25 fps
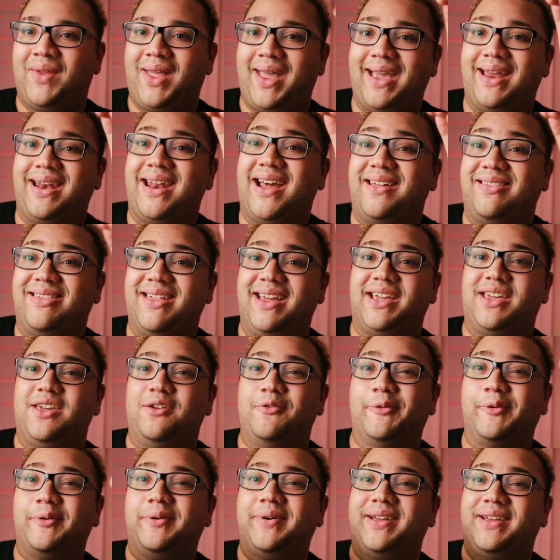And I think
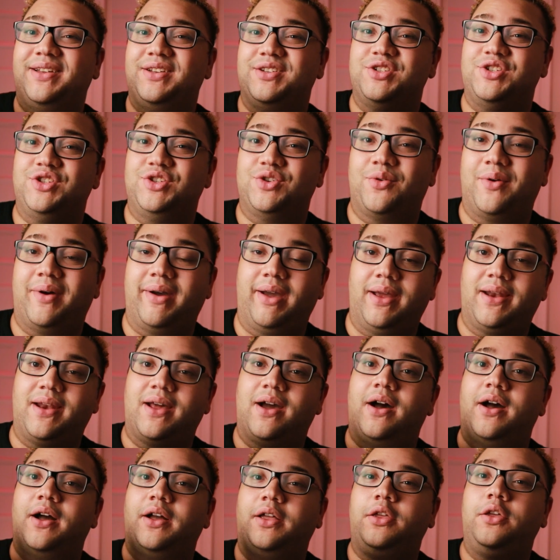you will enjoy it
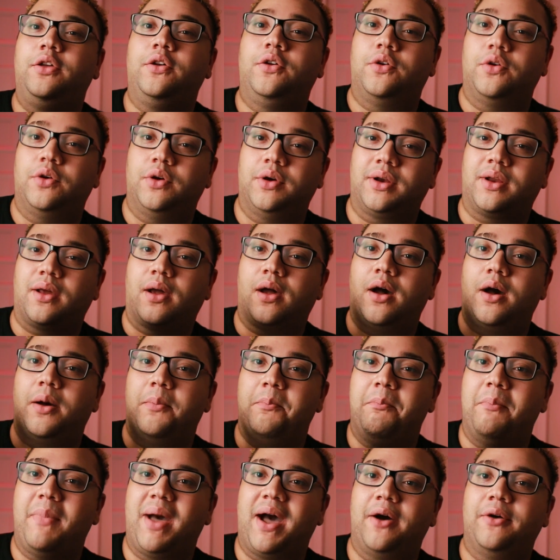a good
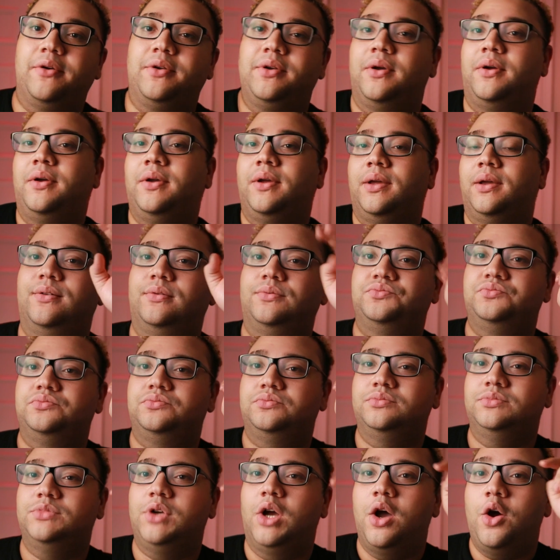amount.
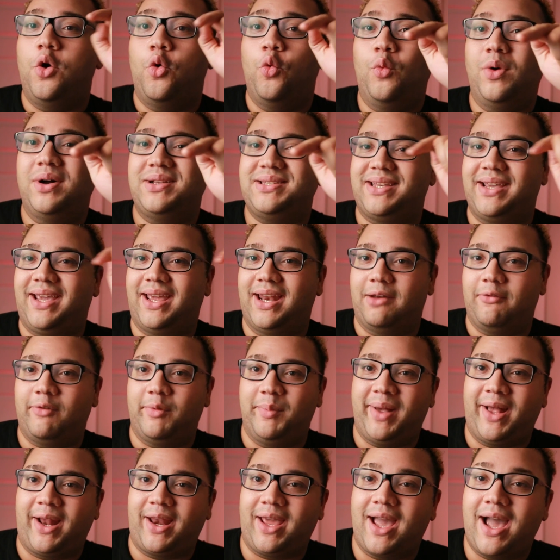Once again,
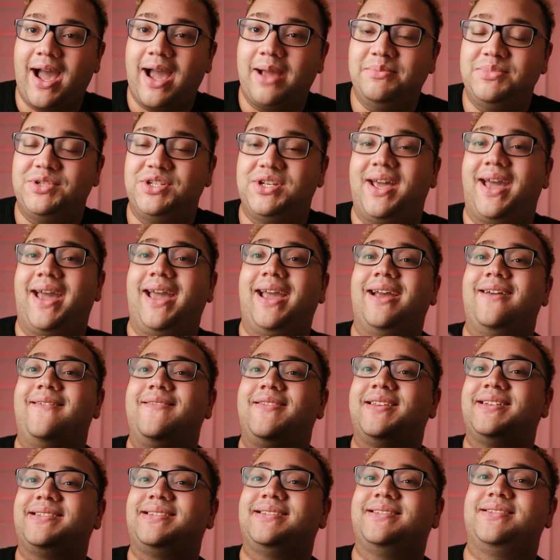everybody, I'm Jay,
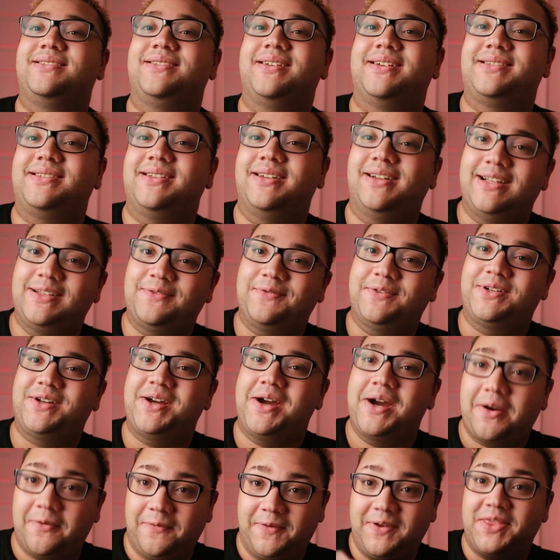and this is Justin Loves
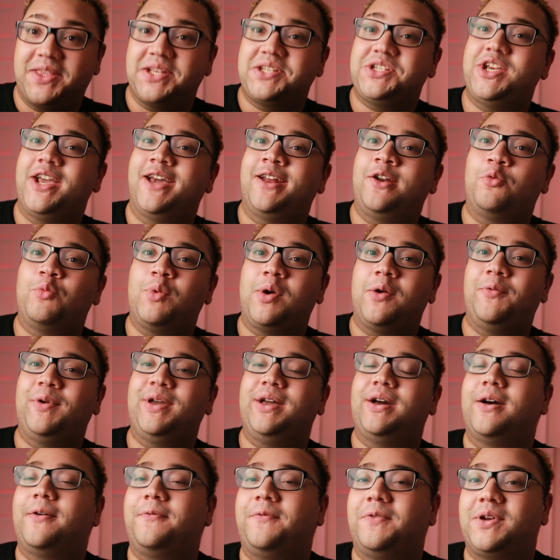Photography, the channel where
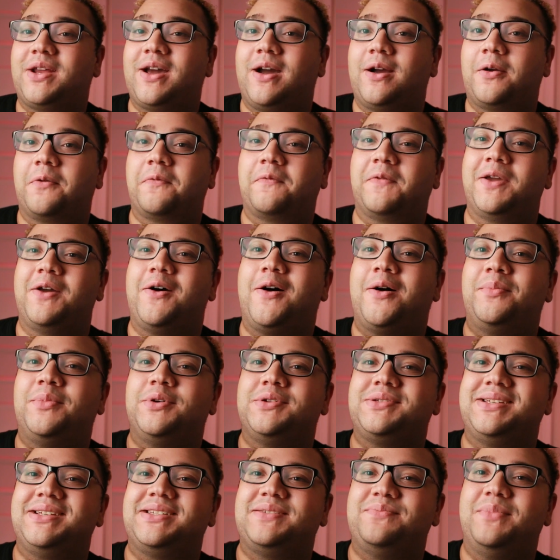we love photography
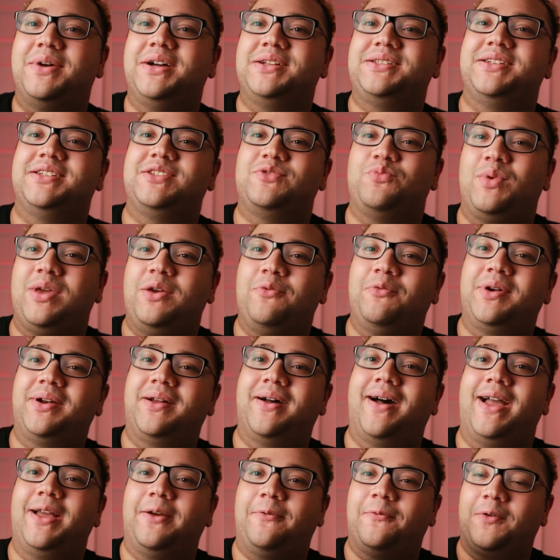almost as much as we would
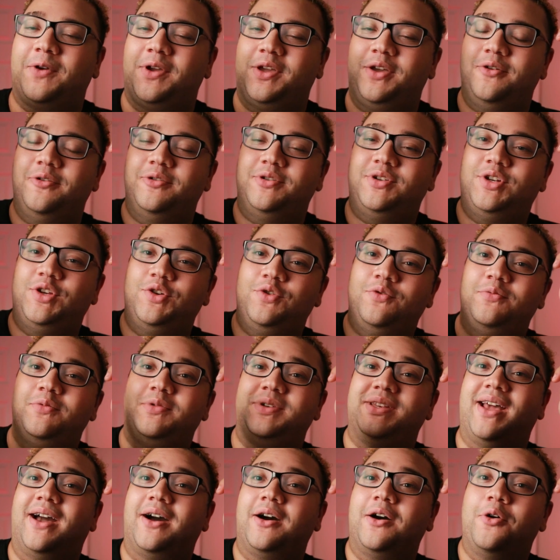like for you to
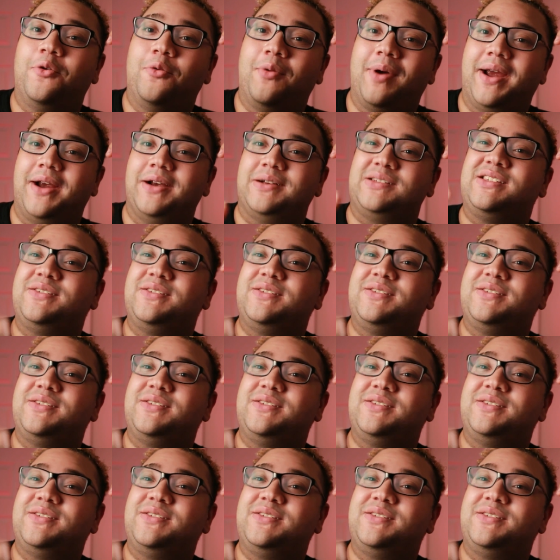Delaware.